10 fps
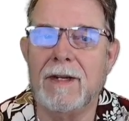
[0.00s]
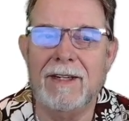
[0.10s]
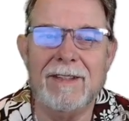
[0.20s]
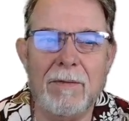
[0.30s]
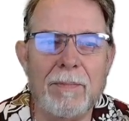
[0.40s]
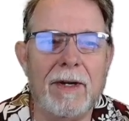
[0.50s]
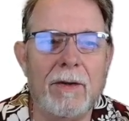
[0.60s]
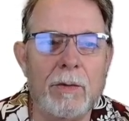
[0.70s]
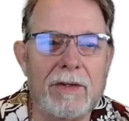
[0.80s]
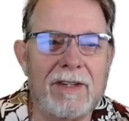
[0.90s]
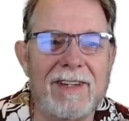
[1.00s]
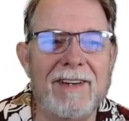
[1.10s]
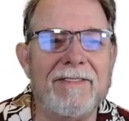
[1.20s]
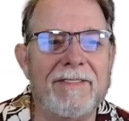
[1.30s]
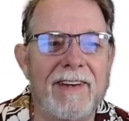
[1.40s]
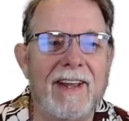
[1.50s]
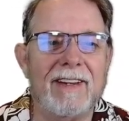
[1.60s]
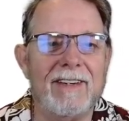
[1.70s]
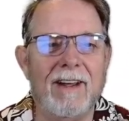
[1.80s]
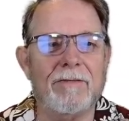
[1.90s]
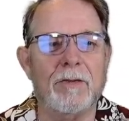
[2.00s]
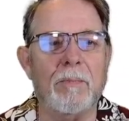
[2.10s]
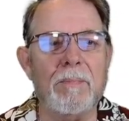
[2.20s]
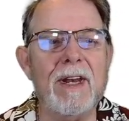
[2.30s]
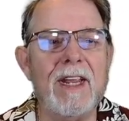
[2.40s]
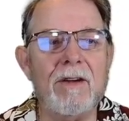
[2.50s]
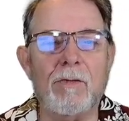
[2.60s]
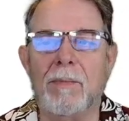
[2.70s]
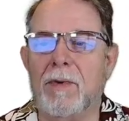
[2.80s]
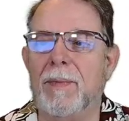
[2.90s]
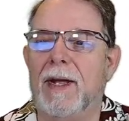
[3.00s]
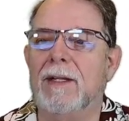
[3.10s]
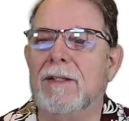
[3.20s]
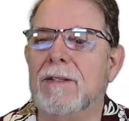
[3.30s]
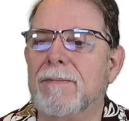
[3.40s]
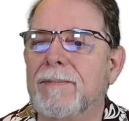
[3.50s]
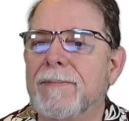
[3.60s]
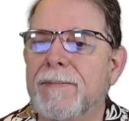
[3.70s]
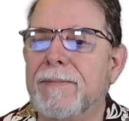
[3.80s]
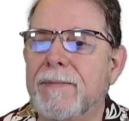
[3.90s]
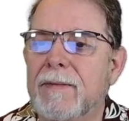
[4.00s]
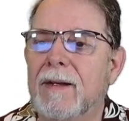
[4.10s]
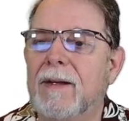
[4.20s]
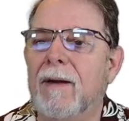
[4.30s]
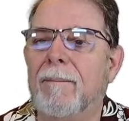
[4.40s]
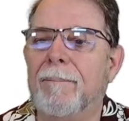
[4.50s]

Somebody who is stiff-necked after many reprimands. Yeah.